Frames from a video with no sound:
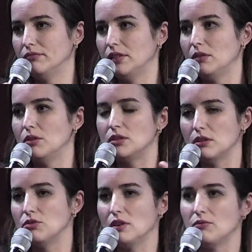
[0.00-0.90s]
It was
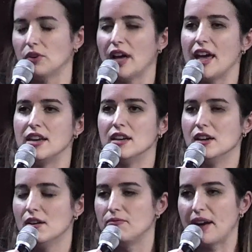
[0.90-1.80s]
so joyful. And
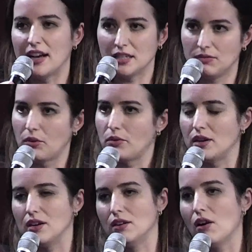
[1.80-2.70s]
fast
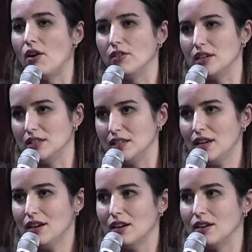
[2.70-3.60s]
forward all these
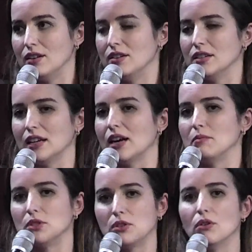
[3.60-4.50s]
years, like, I'm
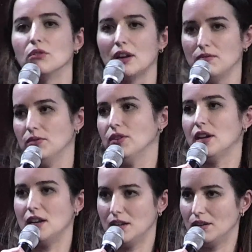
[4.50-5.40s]
so grateful that
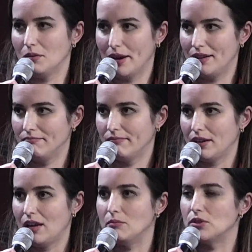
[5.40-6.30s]
I didn't quit.
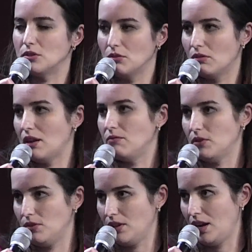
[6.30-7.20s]
I'm so
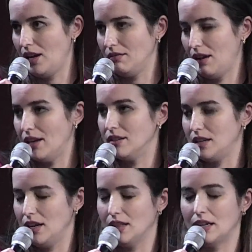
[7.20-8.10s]
grateful that I
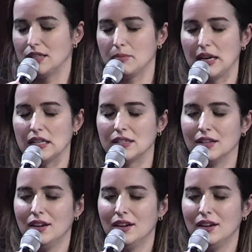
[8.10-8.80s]
stayed in that space.